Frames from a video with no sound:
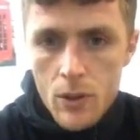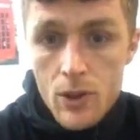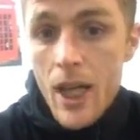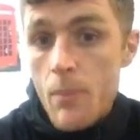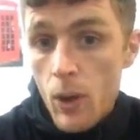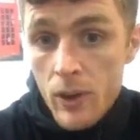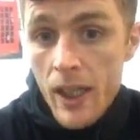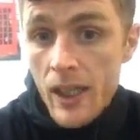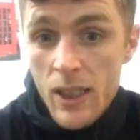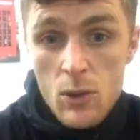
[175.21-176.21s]
Same old
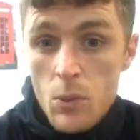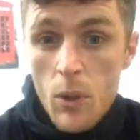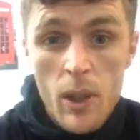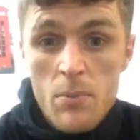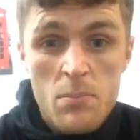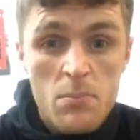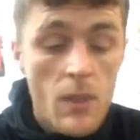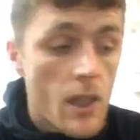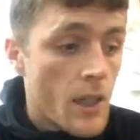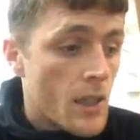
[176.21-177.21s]
thing. He doesn't want to
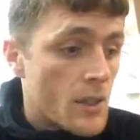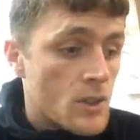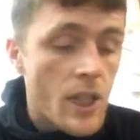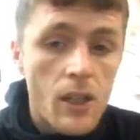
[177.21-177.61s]
sell